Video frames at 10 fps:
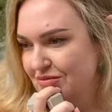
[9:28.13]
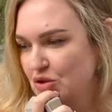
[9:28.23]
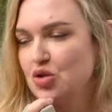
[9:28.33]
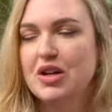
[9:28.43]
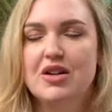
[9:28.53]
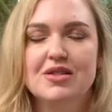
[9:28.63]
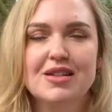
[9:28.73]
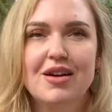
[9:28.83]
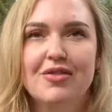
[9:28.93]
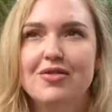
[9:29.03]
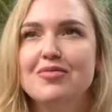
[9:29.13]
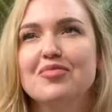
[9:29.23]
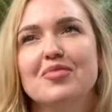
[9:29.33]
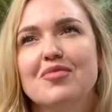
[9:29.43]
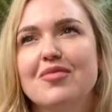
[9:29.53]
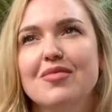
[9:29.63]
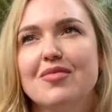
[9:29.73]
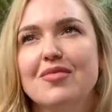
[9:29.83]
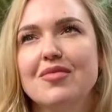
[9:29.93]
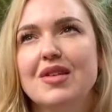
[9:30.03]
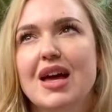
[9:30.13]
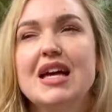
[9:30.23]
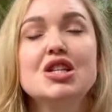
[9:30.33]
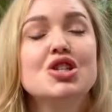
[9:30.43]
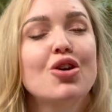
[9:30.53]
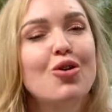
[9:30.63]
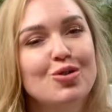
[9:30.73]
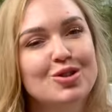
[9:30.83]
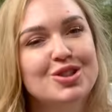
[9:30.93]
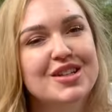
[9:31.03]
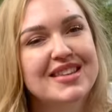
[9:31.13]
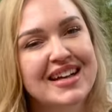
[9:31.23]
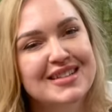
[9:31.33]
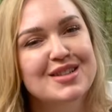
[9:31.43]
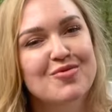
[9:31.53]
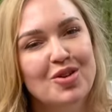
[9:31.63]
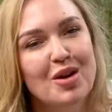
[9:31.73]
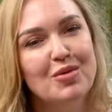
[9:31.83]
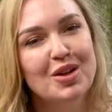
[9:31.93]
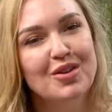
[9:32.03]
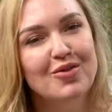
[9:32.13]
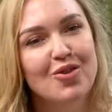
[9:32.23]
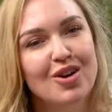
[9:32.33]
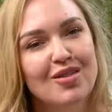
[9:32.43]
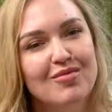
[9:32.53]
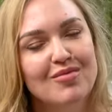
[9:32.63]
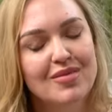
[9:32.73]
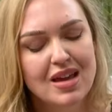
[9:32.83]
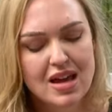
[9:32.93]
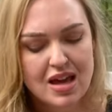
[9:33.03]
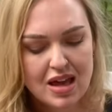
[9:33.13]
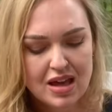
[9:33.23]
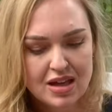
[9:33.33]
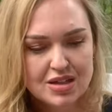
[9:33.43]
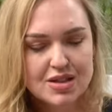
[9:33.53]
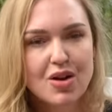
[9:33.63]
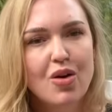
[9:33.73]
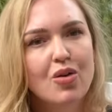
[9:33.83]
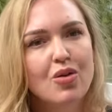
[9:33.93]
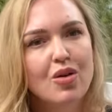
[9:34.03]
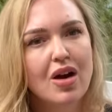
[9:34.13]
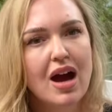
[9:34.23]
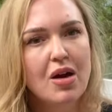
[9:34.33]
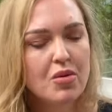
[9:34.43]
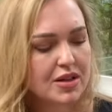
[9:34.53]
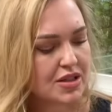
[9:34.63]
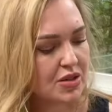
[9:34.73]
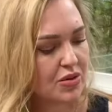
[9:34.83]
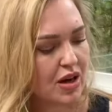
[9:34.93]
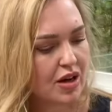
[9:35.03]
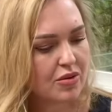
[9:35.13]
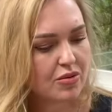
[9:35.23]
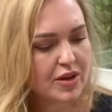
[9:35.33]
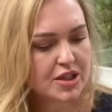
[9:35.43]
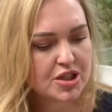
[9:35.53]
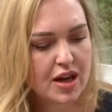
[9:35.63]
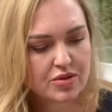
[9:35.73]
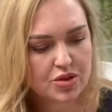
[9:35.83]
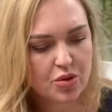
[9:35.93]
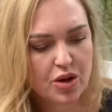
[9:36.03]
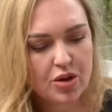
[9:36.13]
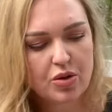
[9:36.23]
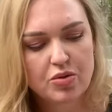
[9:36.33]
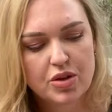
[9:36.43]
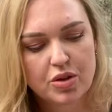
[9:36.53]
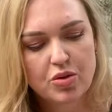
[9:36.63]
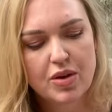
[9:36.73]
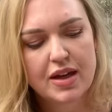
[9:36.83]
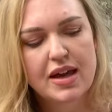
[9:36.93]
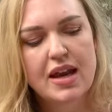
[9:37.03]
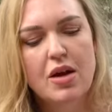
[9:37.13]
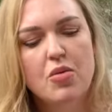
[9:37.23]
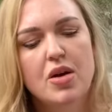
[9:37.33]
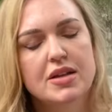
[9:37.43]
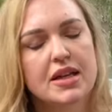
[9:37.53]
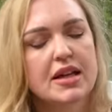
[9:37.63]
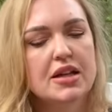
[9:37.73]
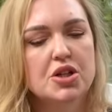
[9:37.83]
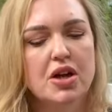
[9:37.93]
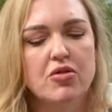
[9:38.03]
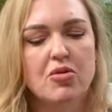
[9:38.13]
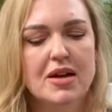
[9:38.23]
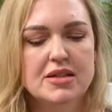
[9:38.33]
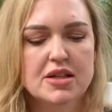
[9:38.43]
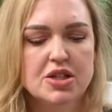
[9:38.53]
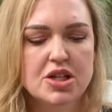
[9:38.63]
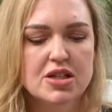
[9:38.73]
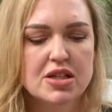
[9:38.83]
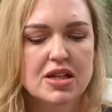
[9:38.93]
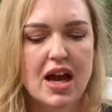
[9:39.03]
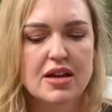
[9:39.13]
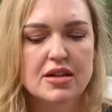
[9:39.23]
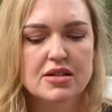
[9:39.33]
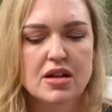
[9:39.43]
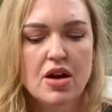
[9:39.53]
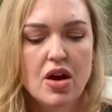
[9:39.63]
treat yourself, indulge. That's the word I'm looking for. So I want to reach out to Oracle real quick, and I want to get a general message just to tie this